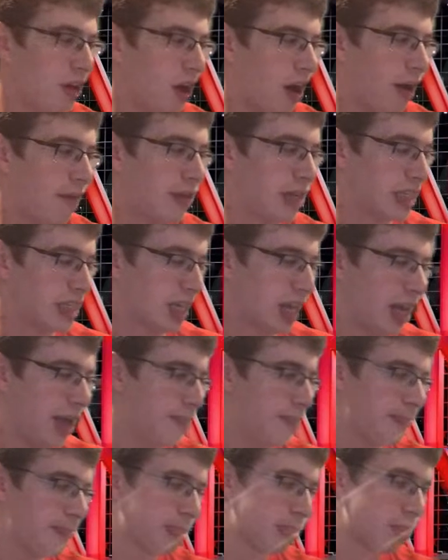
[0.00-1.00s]

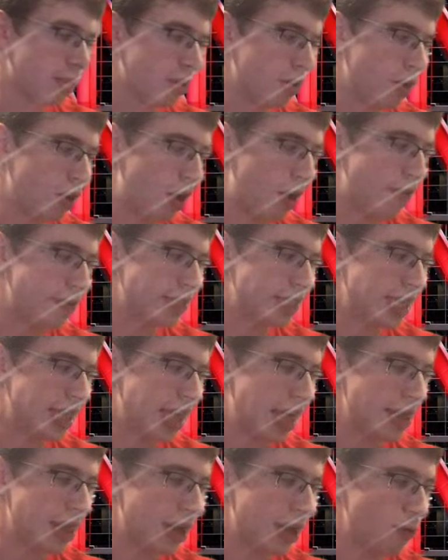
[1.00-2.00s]
Obviously
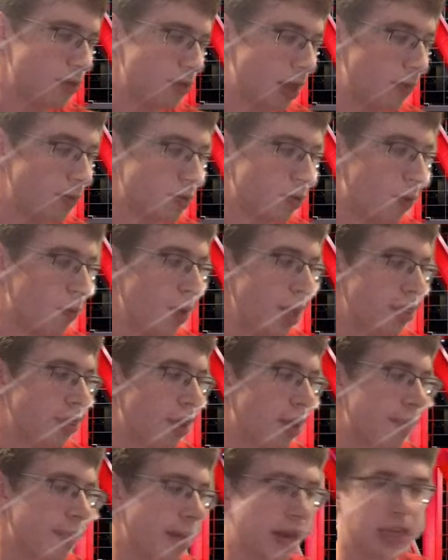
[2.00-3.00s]
that was what we
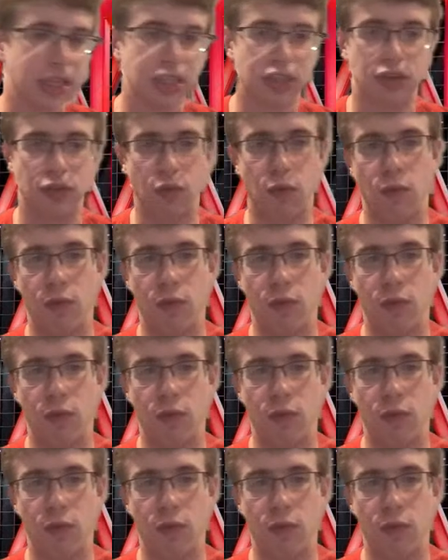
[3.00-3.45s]
thought about his